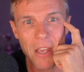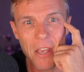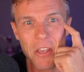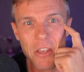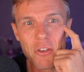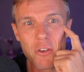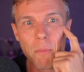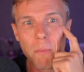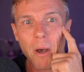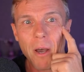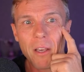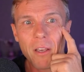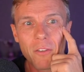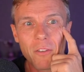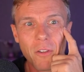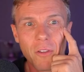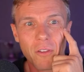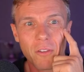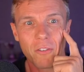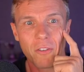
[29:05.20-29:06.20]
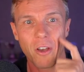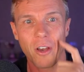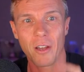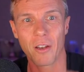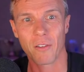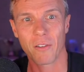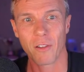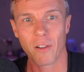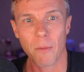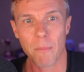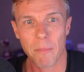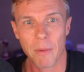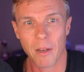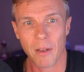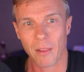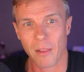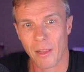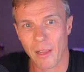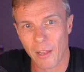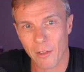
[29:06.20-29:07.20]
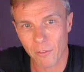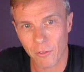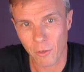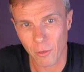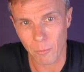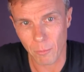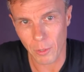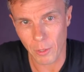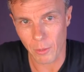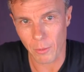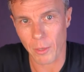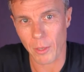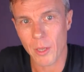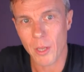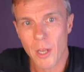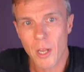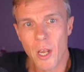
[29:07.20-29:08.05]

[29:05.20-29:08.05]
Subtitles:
Your mic is on the side is a lot better than last time, by the way.